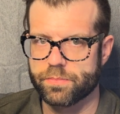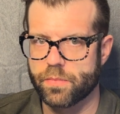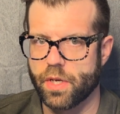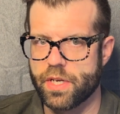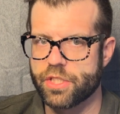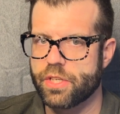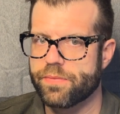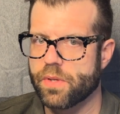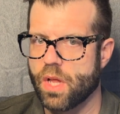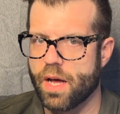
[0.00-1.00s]
Initiative
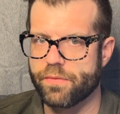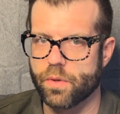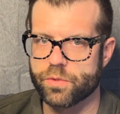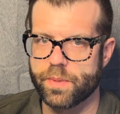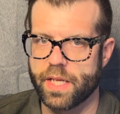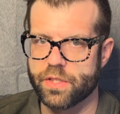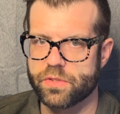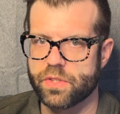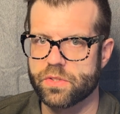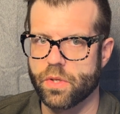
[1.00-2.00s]
for law enforcement
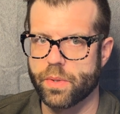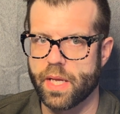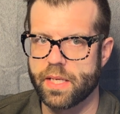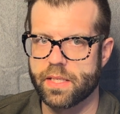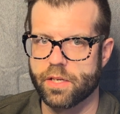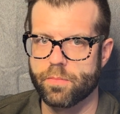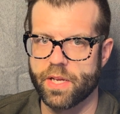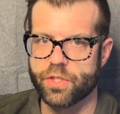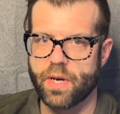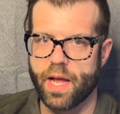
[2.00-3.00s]
agencies located near
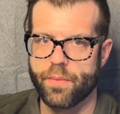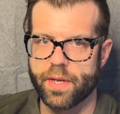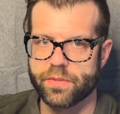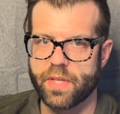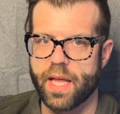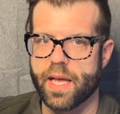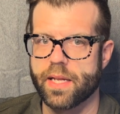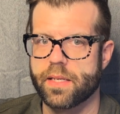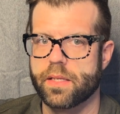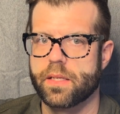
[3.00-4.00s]
major highways
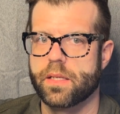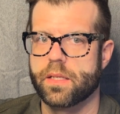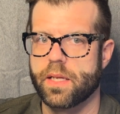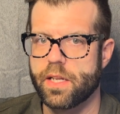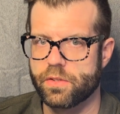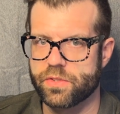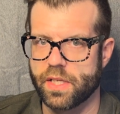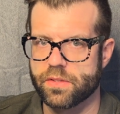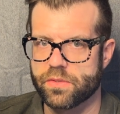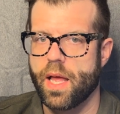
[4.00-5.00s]
and
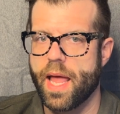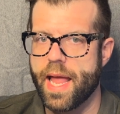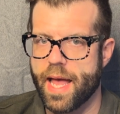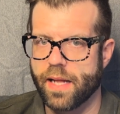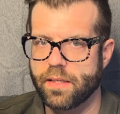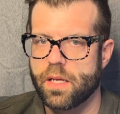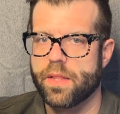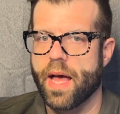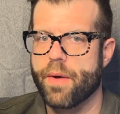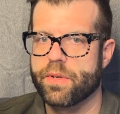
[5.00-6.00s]
interstates. And
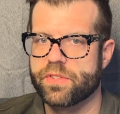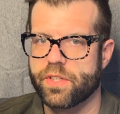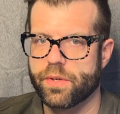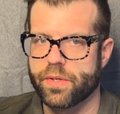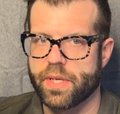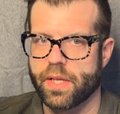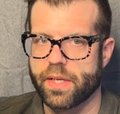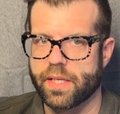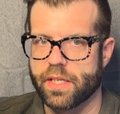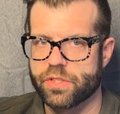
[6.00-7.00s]
the Highway Serial
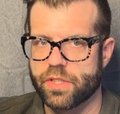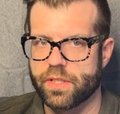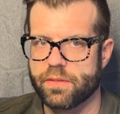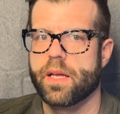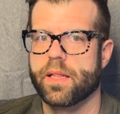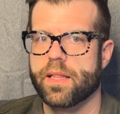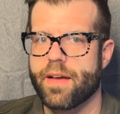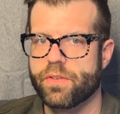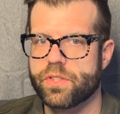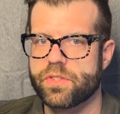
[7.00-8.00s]
Killing Initiative
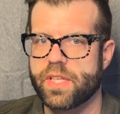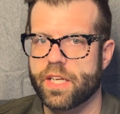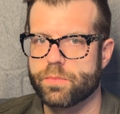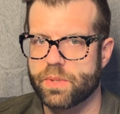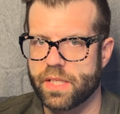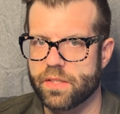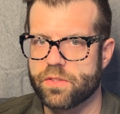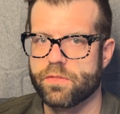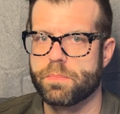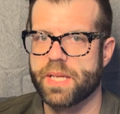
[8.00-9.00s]
leverages the expertise
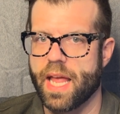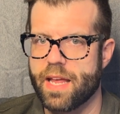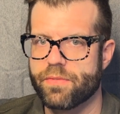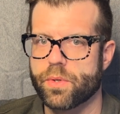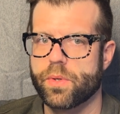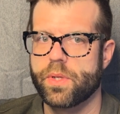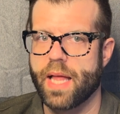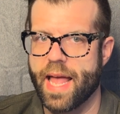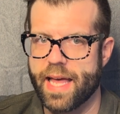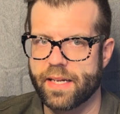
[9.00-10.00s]
of behavioral
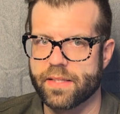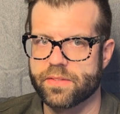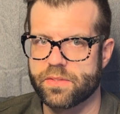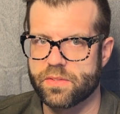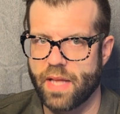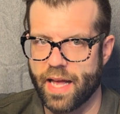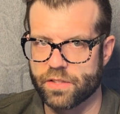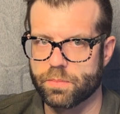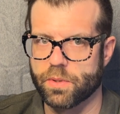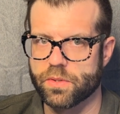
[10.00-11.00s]
analysts
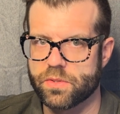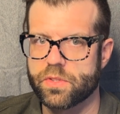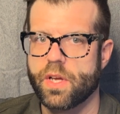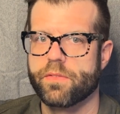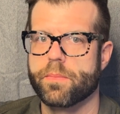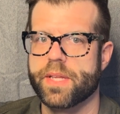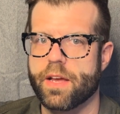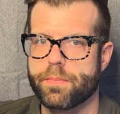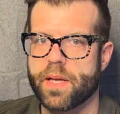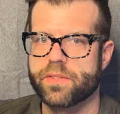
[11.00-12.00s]
experts from the
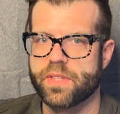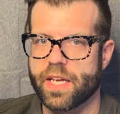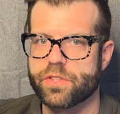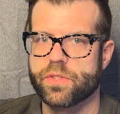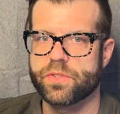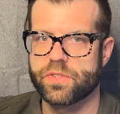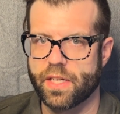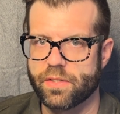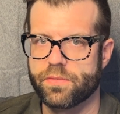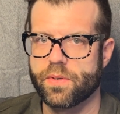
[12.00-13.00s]
FBI's National
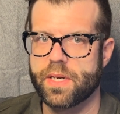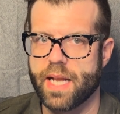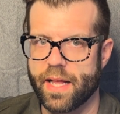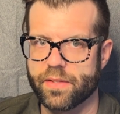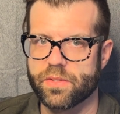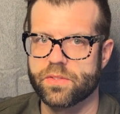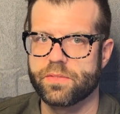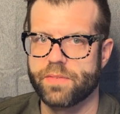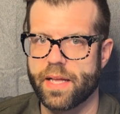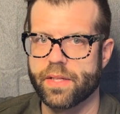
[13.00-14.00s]
Center for Analysis
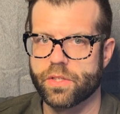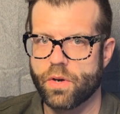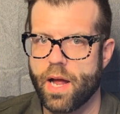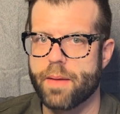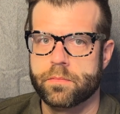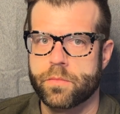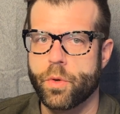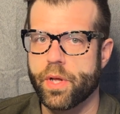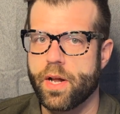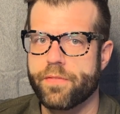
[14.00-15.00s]
of Violent Crime, who
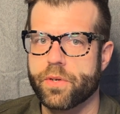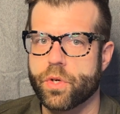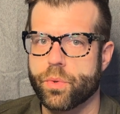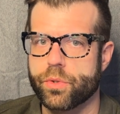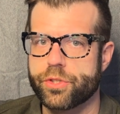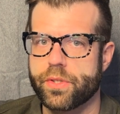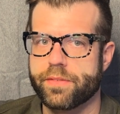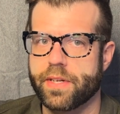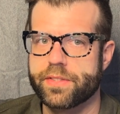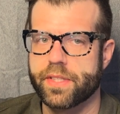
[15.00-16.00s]
can offer crucial
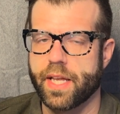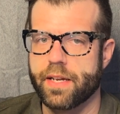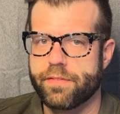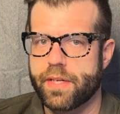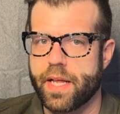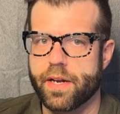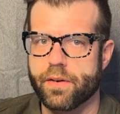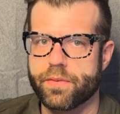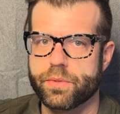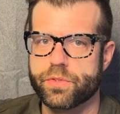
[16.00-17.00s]
investigative and
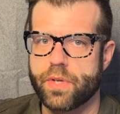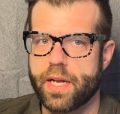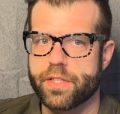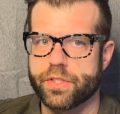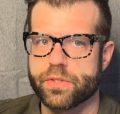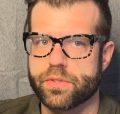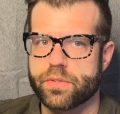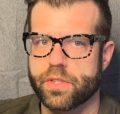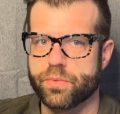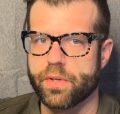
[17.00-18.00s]
interview strategies,
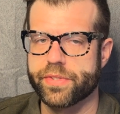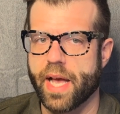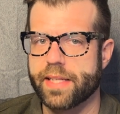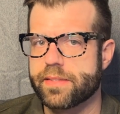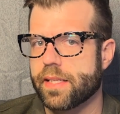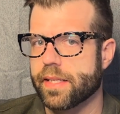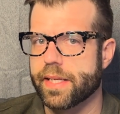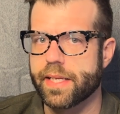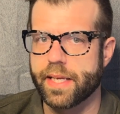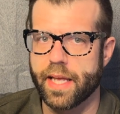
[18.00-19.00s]
as well as guidance on
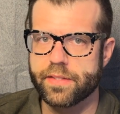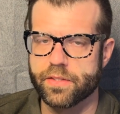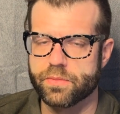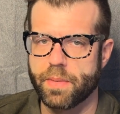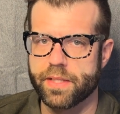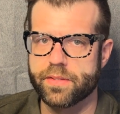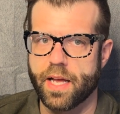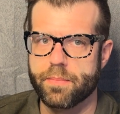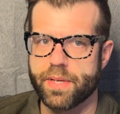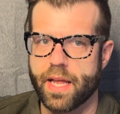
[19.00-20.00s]
linking cases based
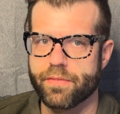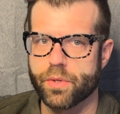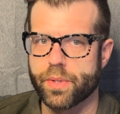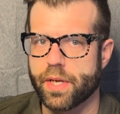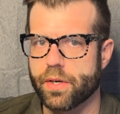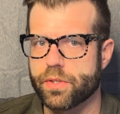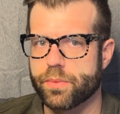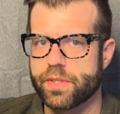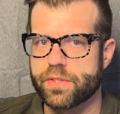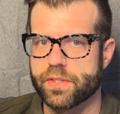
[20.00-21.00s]
on behavioral
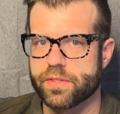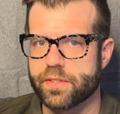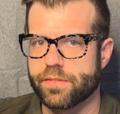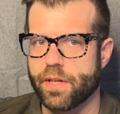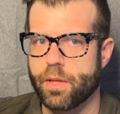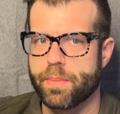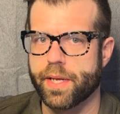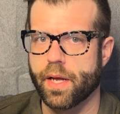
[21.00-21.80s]
characteristics and developing